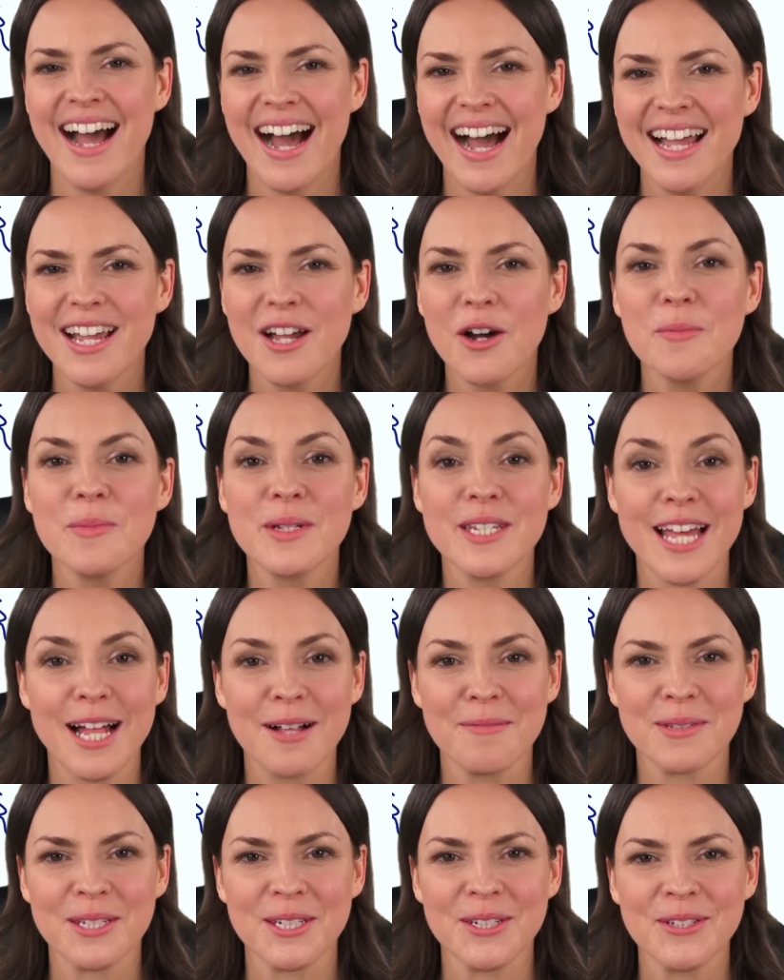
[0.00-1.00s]
I hope it
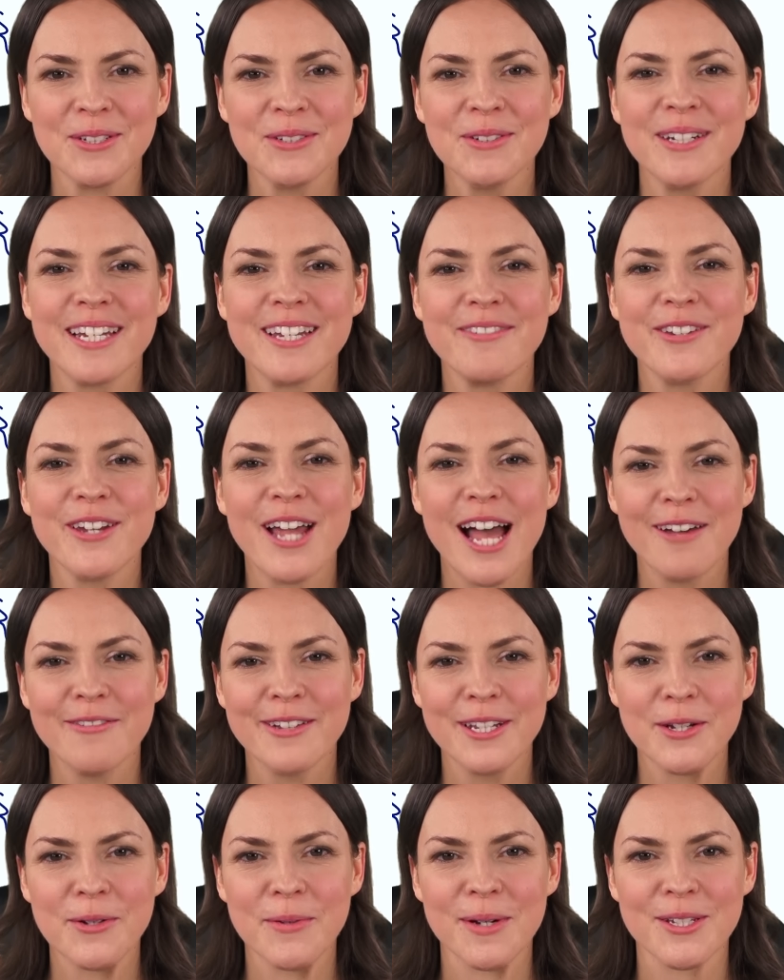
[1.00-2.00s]
helped you. If you have
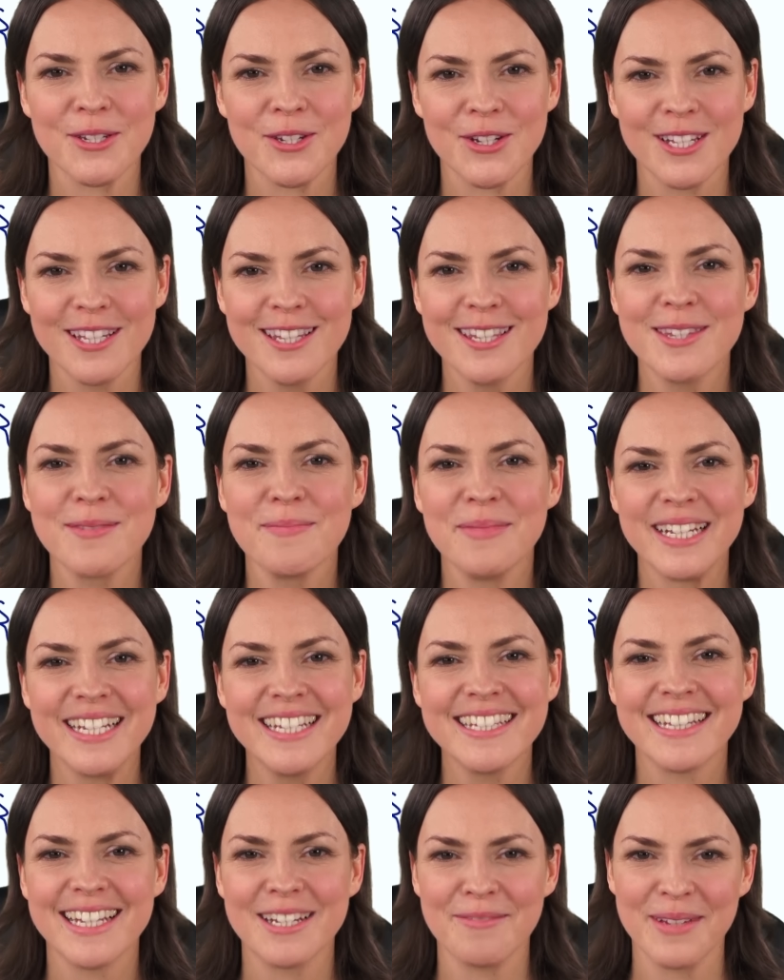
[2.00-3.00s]
any questions,
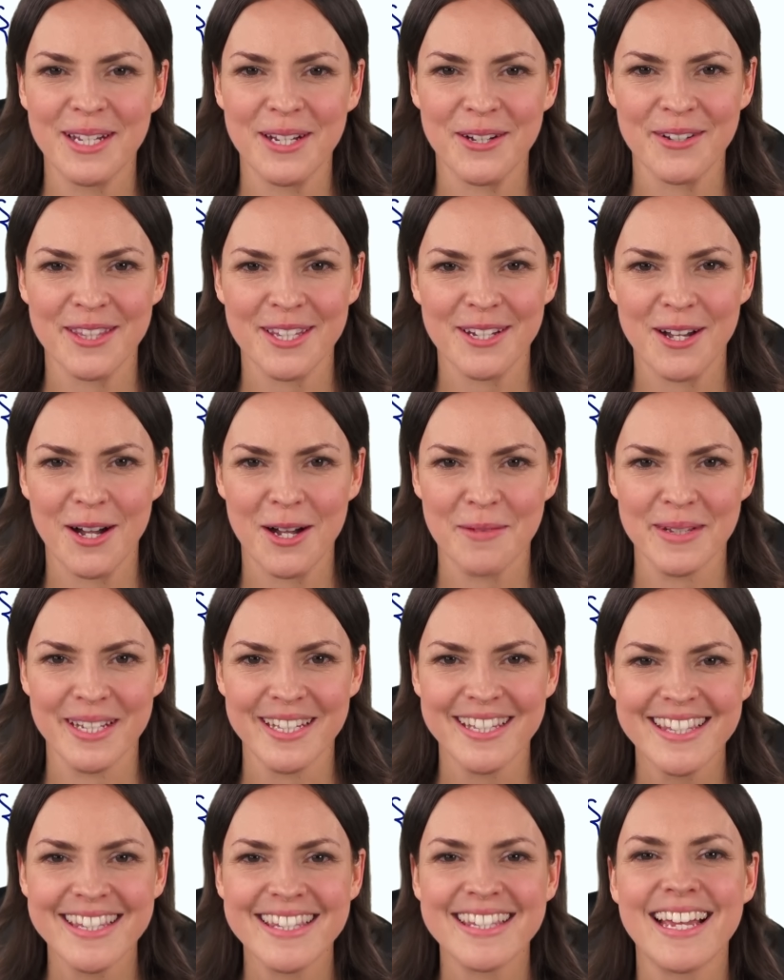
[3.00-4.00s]
please let me know in the
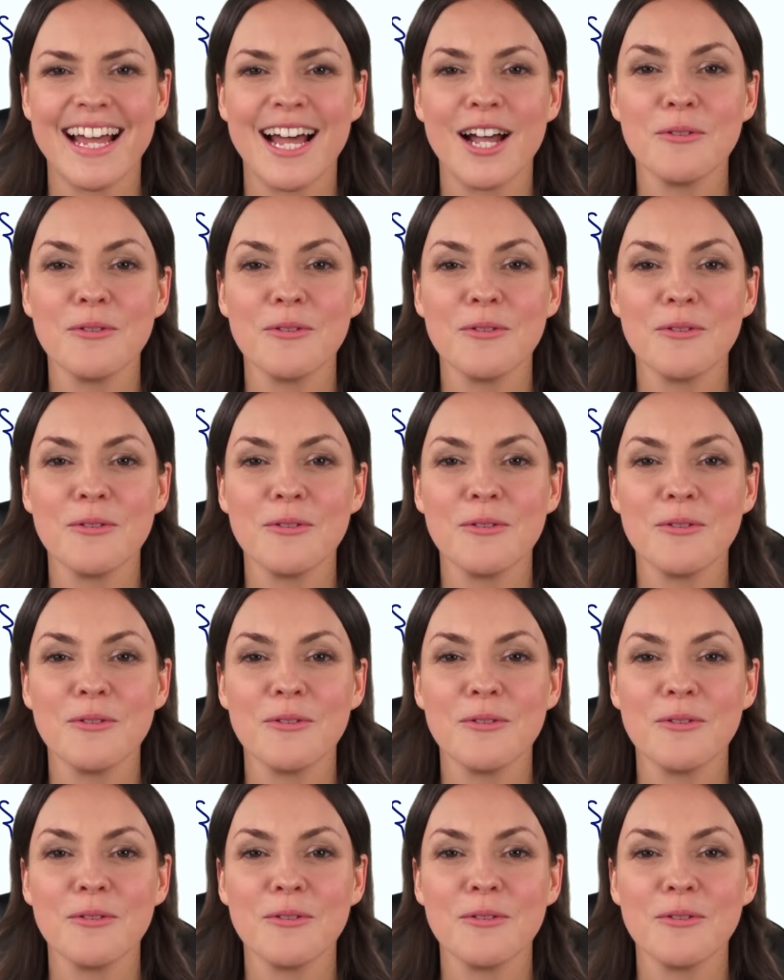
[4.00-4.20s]
comments.